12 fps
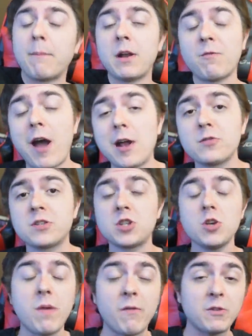but if I had to
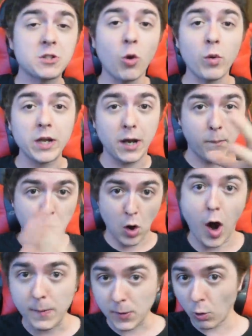assume if it's going in a
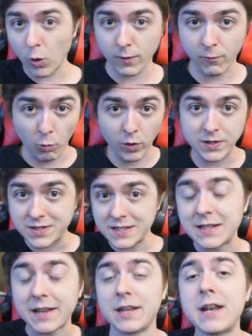proper order from one
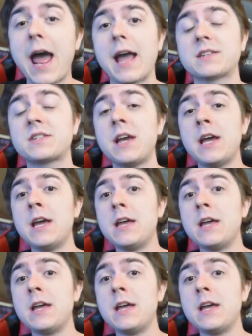scene to the next,